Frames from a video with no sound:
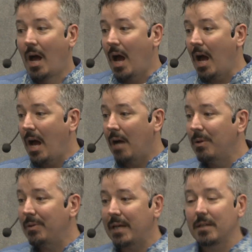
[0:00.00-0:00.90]
And
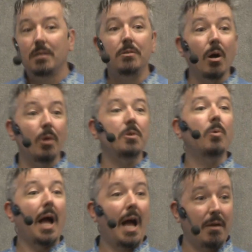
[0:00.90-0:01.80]
we were like, no, you
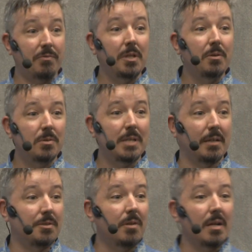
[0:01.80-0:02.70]
have to use
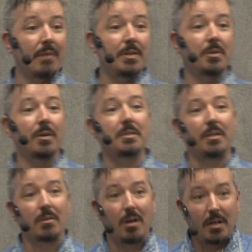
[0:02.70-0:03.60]
us. You don't have a choice.
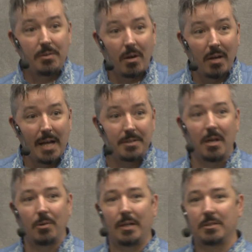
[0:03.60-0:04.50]
You're not allowed to
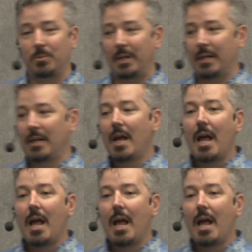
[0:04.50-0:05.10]
go elsewhere.